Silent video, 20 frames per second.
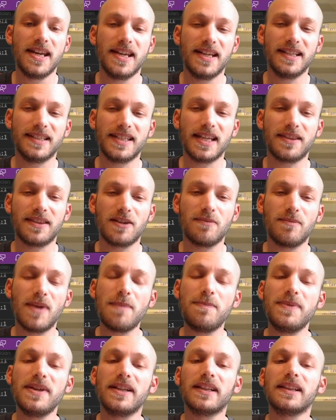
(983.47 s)
is that there
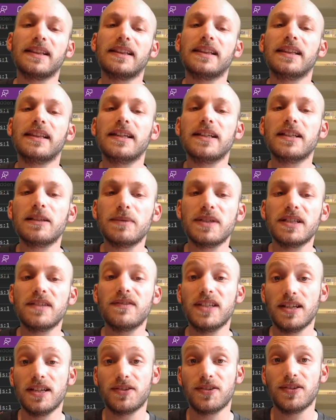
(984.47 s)
might be a little bit of
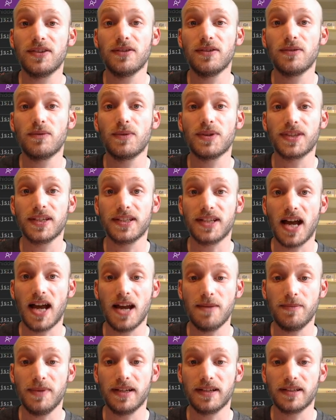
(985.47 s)
an issue with the
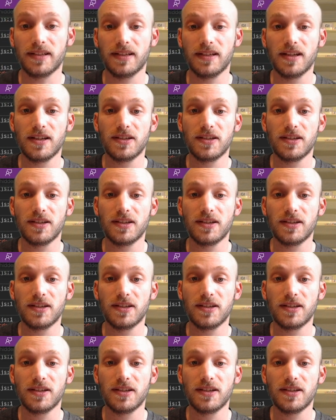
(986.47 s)
timing.